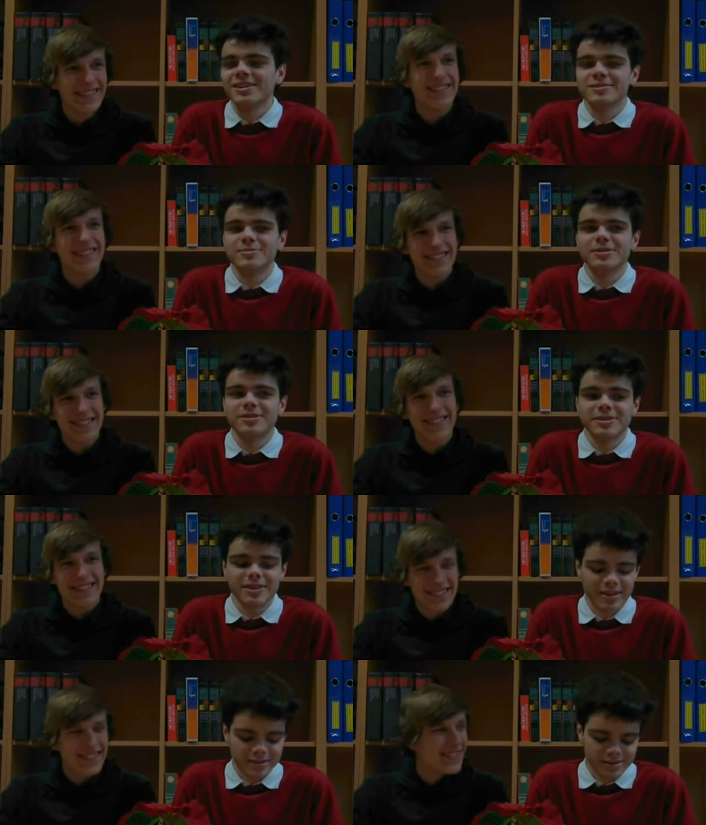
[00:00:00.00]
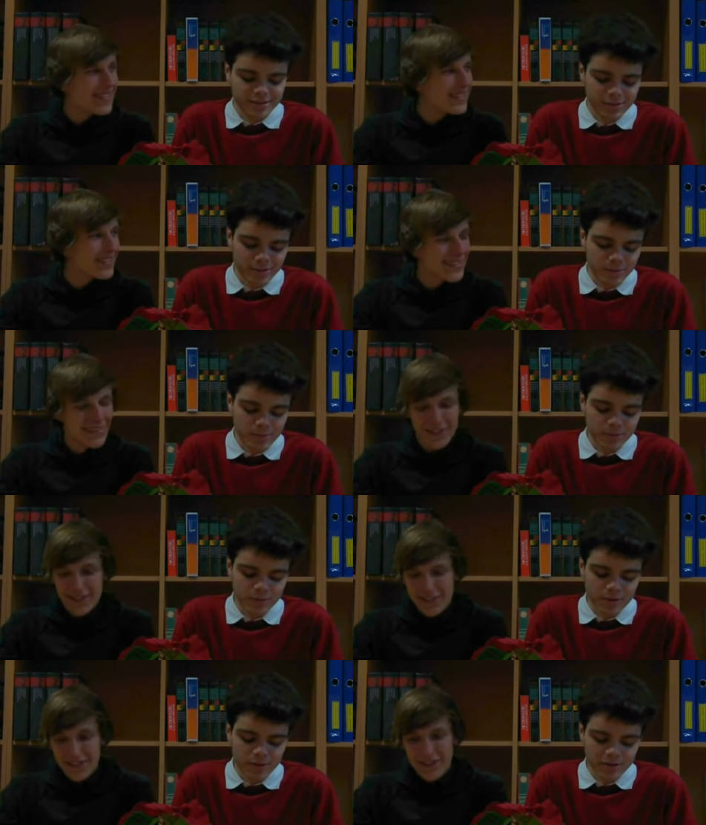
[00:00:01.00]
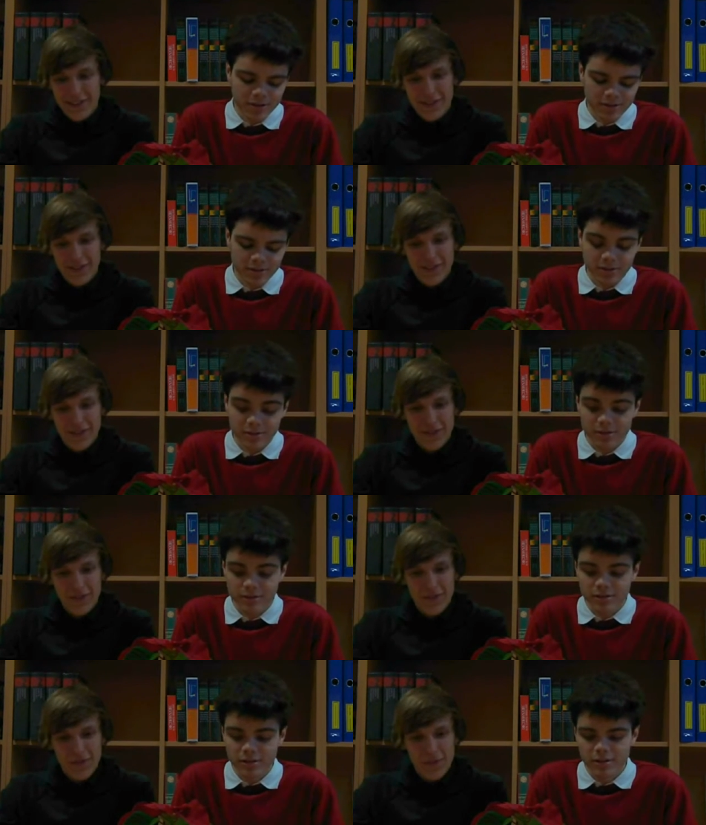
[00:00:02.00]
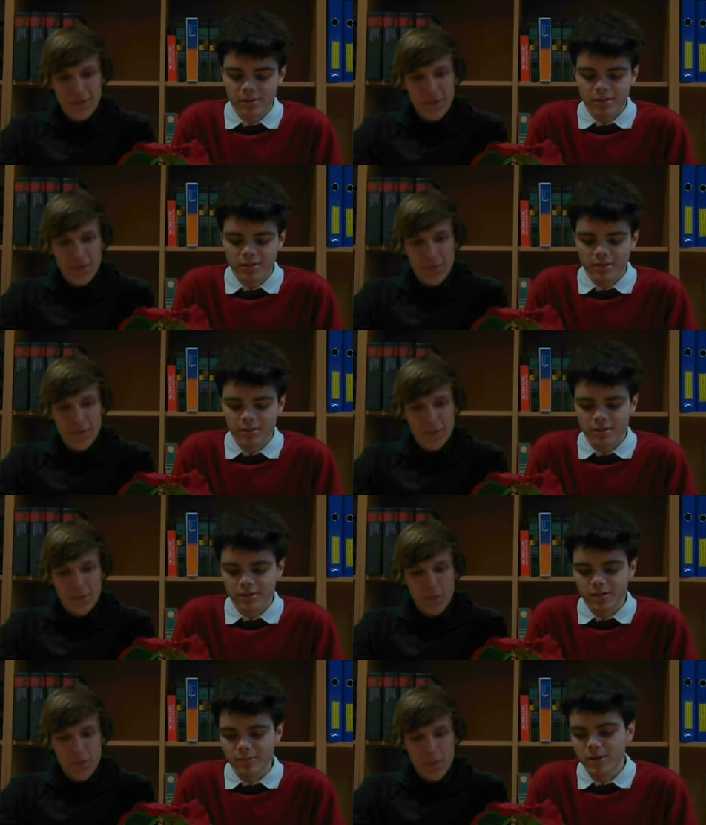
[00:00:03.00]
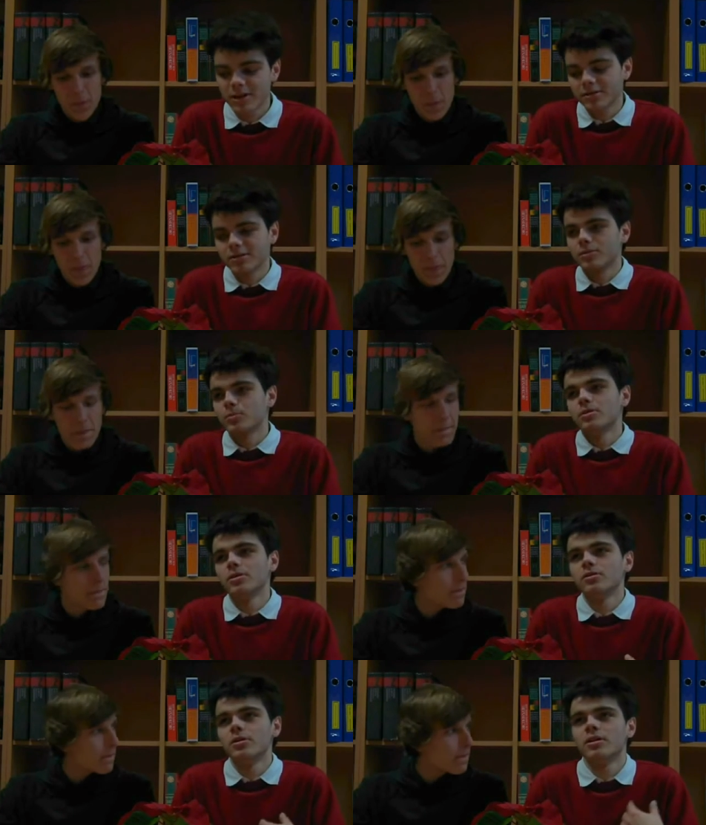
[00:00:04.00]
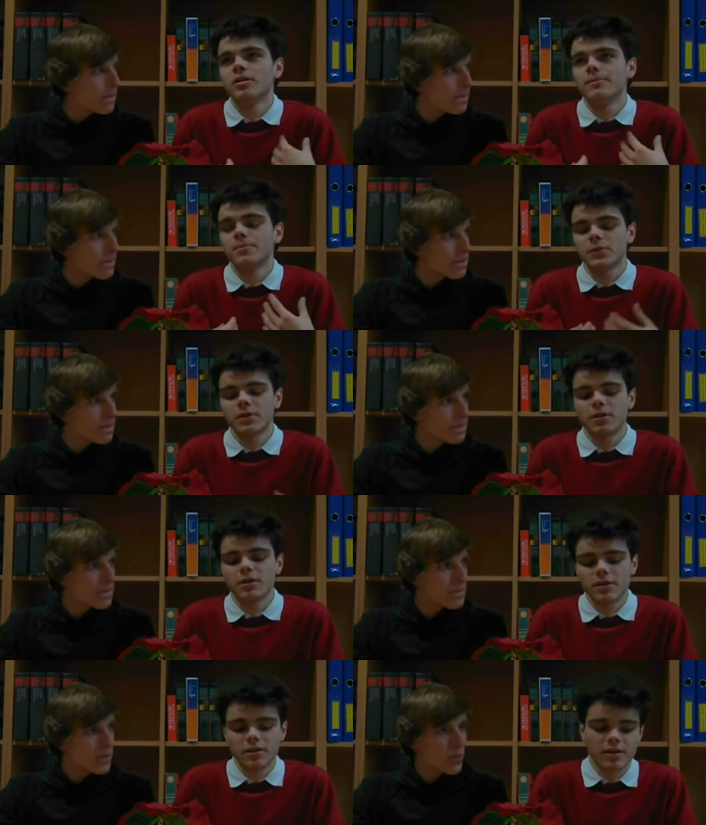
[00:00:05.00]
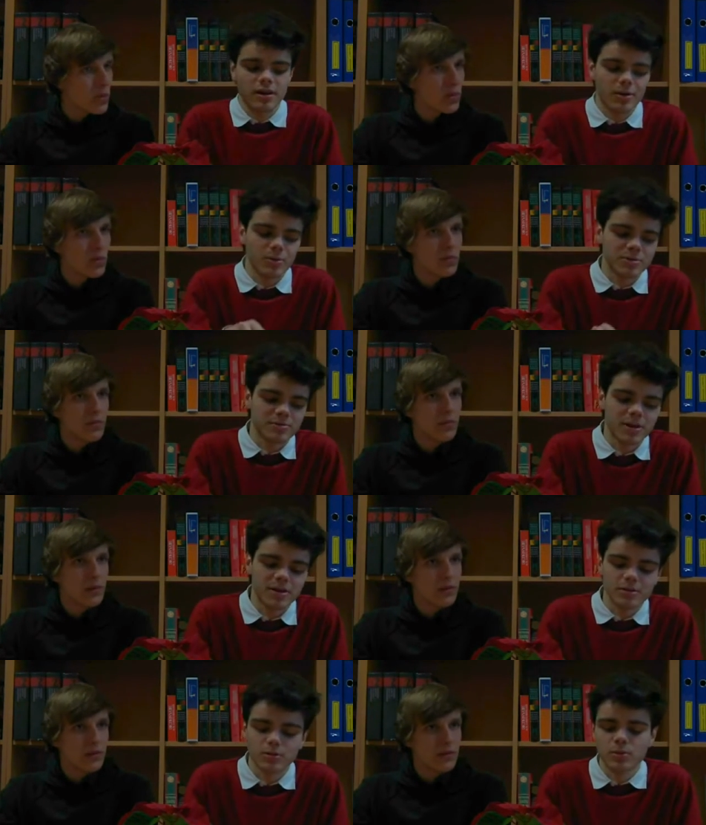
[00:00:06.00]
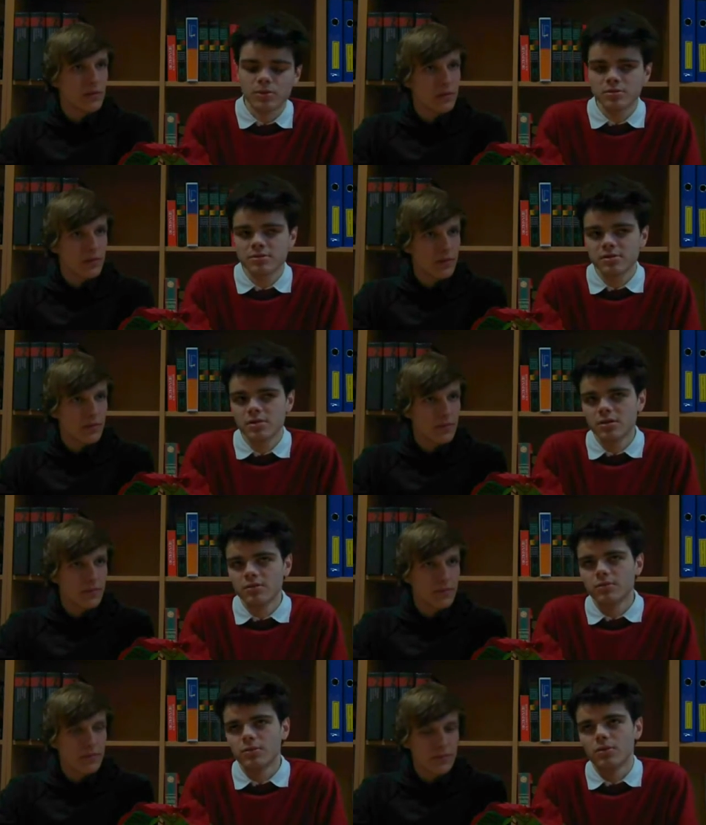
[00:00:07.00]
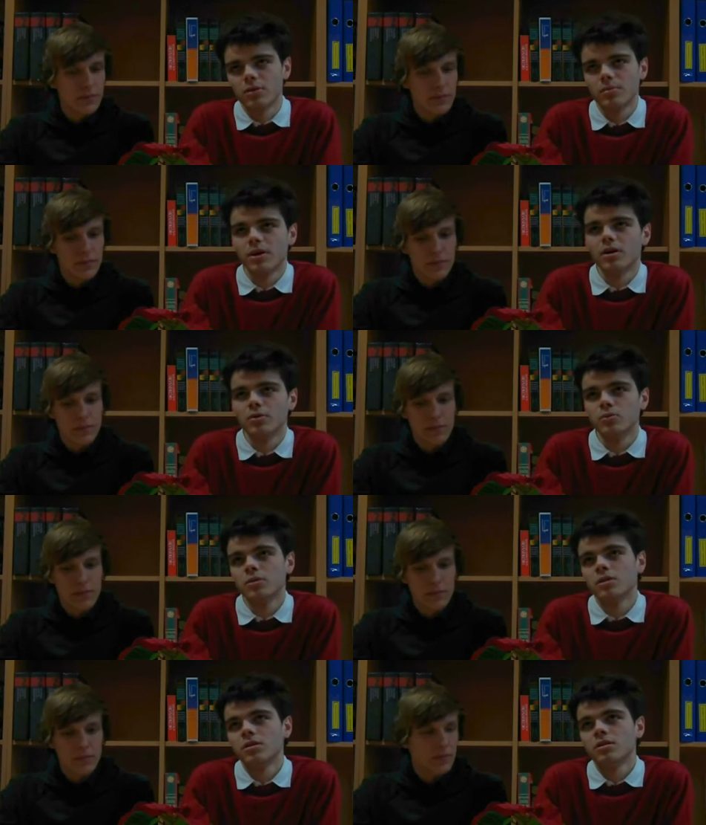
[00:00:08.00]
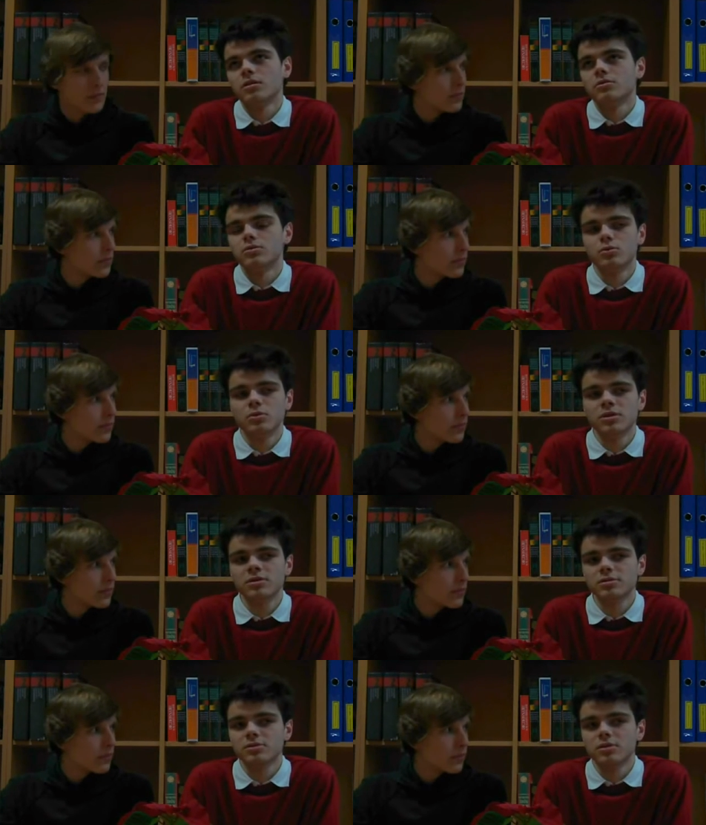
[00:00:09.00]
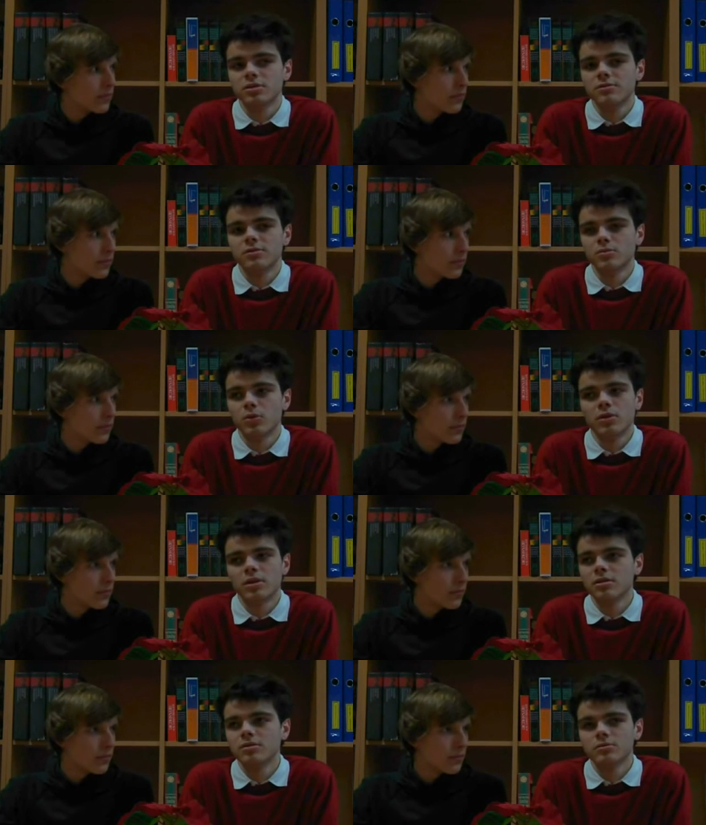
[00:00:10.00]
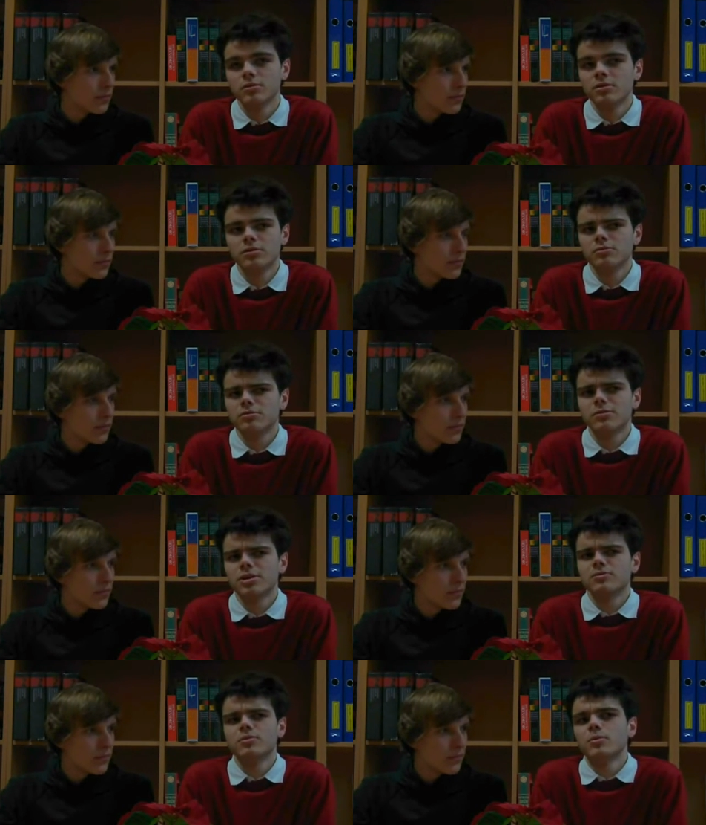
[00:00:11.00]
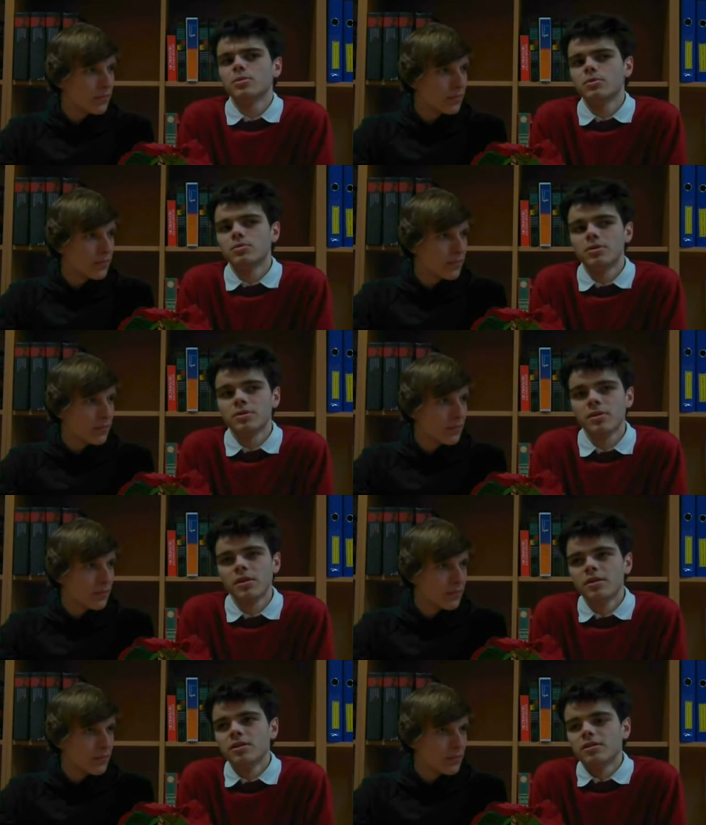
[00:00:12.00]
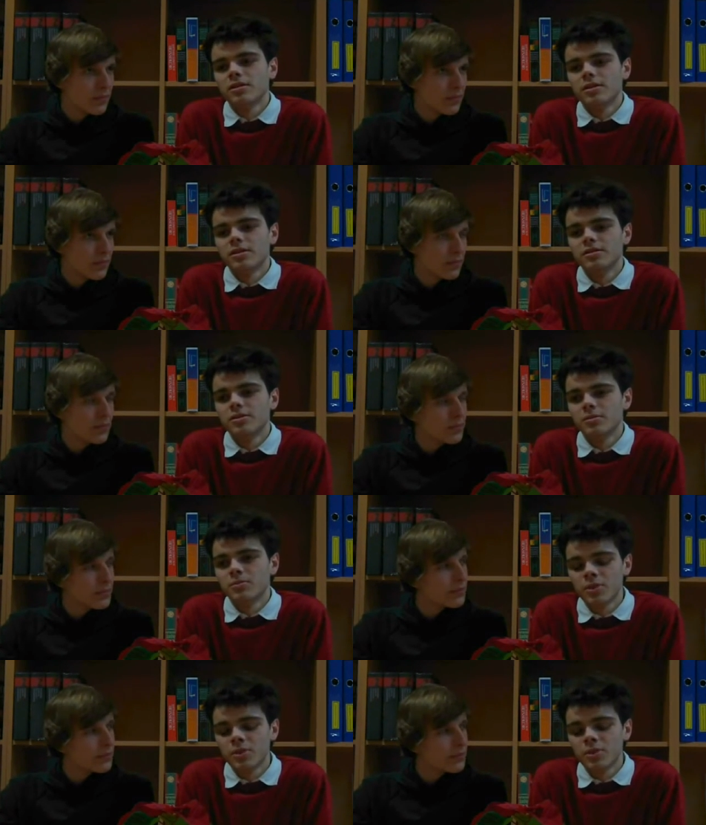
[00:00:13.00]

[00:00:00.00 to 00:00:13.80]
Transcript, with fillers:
Speaker 1: the last minute, yeah. So mm-hmm. before even uh, uh, making that video, um, uh, I was writing the words for about two weeks or even more. I don't I don't quite remember, but uh, the